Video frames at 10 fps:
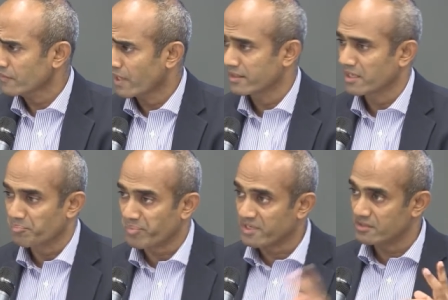I
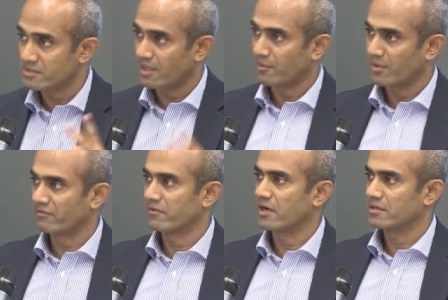think peace came in
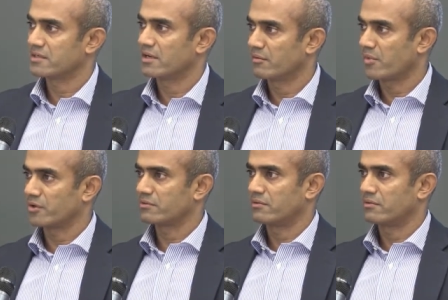Afghanistan in about